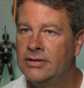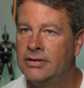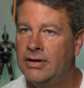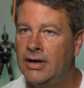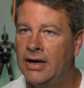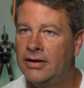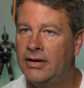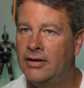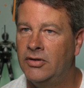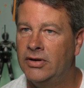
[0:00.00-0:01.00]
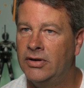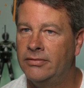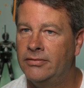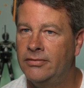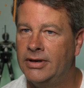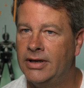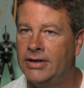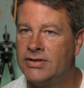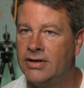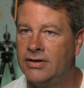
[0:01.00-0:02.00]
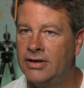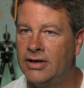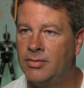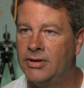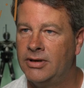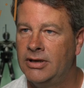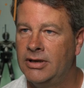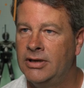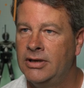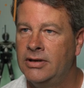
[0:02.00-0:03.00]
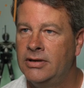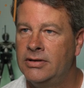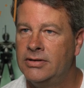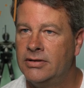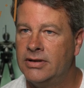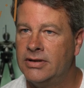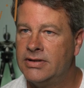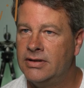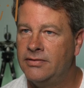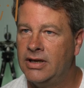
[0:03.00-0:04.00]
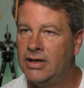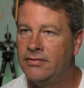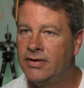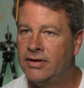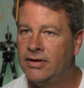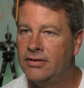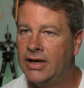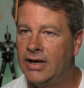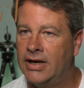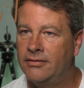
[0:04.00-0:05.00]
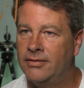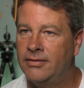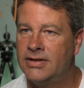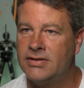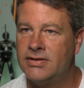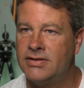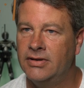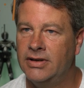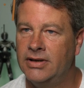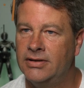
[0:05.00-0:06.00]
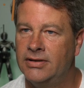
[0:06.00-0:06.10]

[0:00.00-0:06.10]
not come on when I start up. So let's see if we can figure that out. It doesn't really...